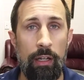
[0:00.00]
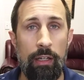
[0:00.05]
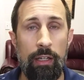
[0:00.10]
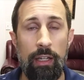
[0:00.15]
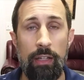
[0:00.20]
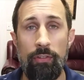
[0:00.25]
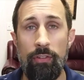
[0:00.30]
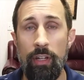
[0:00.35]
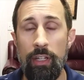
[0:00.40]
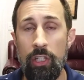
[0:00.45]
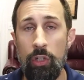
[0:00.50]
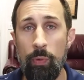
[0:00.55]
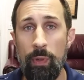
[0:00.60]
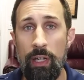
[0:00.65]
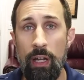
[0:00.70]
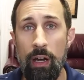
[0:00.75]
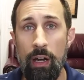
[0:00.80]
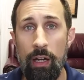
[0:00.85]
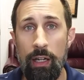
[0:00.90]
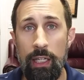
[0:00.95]
continuing
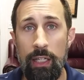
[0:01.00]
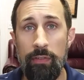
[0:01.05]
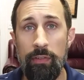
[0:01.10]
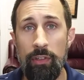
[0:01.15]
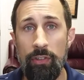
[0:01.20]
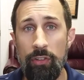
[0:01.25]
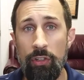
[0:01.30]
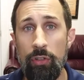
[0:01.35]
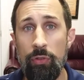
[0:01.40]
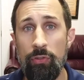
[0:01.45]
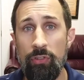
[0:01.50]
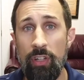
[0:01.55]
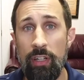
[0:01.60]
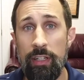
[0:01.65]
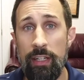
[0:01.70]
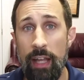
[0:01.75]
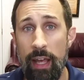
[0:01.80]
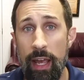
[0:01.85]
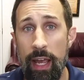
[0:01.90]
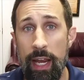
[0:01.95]
on even to
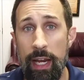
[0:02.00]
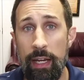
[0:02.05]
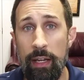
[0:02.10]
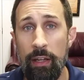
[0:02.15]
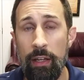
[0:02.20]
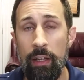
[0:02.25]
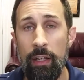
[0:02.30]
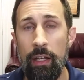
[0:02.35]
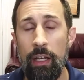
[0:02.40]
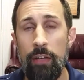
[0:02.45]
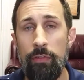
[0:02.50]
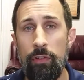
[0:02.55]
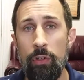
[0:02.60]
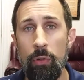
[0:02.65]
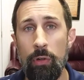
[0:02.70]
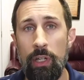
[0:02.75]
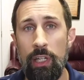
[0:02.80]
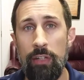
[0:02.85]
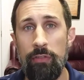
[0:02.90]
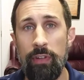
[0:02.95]
today, if
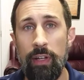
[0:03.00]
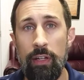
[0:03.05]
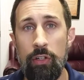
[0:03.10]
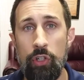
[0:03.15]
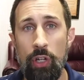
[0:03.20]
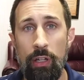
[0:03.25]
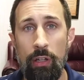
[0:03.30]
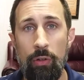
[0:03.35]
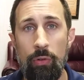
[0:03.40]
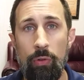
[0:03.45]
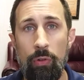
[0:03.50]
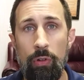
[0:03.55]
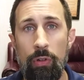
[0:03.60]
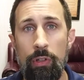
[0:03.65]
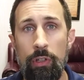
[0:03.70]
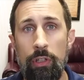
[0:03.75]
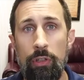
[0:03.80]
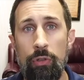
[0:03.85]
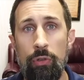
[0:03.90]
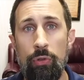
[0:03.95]
you're an evangelical,
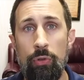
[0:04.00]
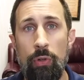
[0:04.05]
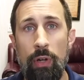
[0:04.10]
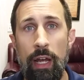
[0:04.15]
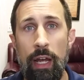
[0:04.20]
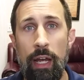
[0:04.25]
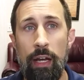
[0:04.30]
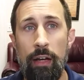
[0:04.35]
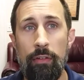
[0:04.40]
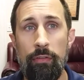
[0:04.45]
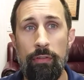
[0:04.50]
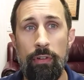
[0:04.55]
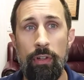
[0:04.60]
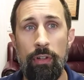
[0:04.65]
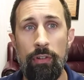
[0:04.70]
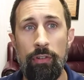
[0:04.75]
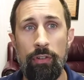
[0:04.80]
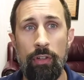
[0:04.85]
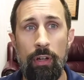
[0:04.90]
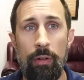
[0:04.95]
you have
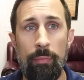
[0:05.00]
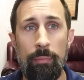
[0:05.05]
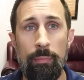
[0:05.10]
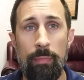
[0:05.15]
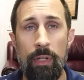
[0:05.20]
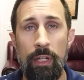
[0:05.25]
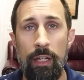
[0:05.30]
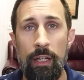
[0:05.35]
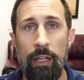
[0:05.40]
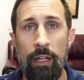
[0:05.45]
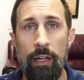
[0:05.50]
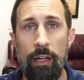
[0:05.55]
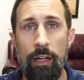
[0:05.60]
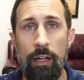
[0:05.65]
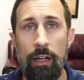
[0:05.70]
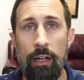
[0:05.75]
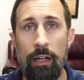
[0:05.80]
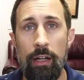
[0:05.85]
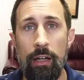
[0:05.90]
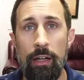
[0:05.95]
some
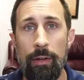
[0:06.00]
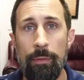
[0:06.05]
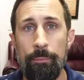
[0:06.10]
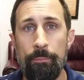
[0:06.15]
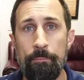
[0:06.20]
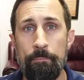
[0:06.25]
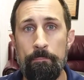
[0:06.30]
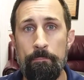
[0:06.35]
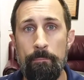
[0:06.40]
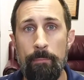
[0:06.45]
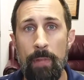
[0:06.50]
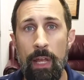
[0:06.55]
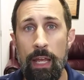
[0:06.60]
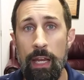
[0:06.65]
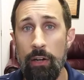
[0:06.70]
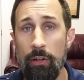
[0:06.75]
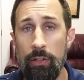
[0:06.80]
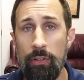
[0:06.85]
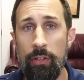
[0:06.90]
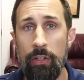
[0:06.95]
uh,
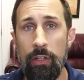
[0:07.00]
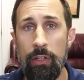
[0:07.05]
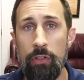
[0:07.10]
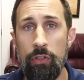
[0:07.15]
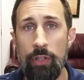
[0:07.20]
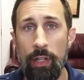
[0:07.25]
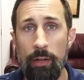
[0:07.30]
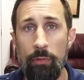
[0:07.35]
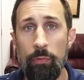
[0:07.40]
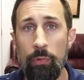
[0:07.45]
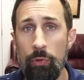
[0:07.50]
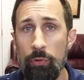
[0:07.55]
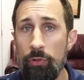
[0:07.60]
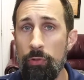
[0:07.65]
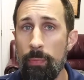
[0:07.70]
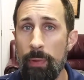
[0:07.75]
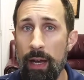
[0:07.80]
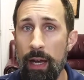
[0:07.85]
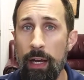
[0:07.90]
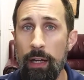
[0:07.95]
heritage that roots
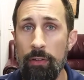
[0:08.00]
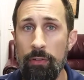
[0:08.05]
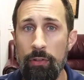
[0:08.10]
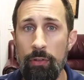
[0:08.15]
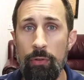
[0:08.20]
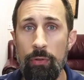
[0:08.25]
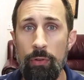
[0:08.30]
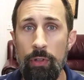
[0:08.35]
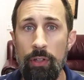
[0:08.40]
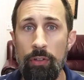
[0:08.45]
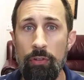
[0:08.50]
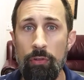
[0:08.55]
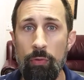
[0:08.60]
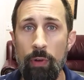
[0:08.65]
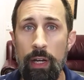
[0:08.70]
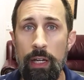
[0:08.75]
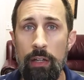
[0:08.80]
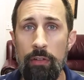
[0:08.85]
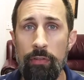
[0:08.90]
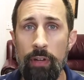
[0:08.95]
back to this
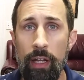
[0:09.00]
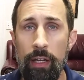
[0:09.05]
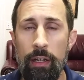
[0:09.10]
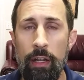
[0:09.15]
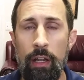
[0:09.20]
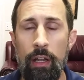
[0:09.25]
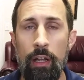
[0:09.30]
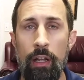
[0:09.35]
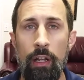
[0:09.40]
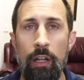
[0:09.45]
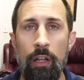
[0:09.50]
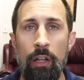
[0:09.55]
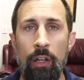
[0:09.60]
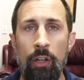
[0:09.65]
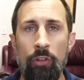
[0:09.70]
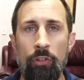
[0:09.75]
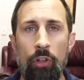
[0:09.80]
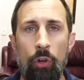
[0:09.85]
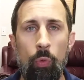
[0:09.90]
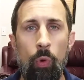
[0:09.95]
great event.
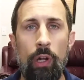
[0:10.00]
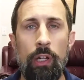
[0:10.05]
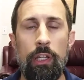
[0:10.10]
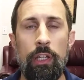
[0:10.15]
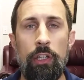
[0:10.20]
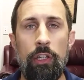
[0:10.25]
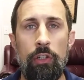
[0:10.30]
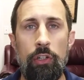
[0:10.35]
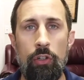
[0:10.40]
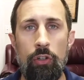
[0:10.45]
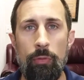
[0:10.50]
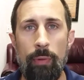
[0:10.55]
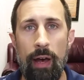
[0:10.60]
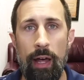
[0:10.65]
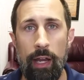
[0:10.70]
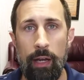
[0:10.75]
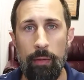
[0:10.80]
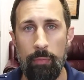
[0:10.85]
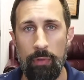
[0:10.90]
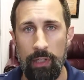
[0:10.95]
So, what can you do
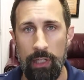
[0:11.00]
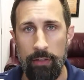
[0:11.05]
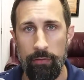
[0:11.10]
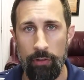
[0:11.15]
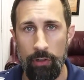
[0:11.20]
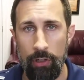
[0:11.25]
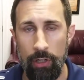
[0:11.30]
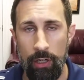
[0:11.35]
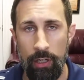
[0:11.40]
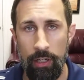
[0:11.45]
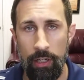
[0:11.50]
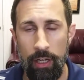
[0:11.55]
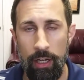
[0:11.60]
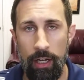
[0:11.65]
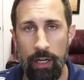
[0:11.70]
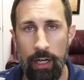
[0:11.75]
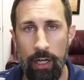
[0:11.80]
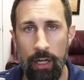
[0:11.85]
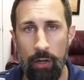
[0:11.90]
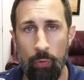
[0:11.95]
about it, believer?
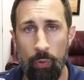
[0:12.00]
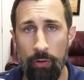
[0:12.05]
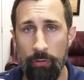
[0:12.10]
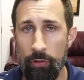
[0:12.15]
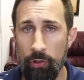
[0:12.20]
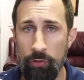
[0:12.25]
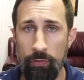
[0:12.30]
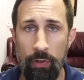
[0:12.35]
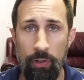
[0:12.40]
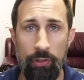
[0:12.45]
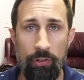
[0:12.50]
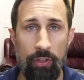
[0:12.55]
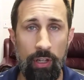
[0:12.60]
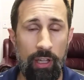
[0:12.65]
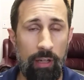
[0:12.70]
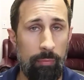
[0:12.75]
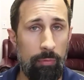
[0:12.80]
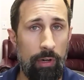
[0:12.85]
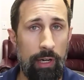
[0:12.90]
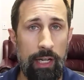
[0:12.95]
Uh, well, first of all,
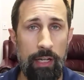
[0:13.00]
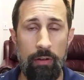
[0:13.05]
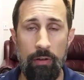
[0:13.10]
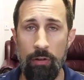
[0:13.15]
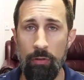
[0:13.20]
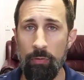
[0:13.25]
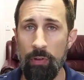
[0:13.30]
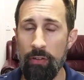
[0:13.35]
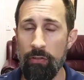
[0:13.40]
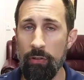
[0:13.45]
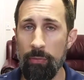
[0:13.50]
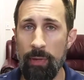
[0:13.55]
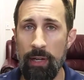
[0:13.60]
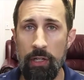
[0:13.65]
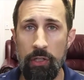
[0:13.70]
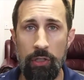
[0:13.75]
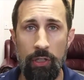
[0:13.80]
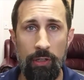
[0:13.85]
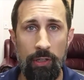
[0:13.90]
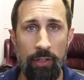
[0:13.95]
celebrate
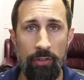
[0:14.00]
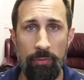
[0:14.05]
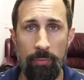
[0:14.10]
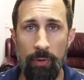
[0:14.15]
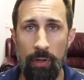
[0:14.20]
Reformation this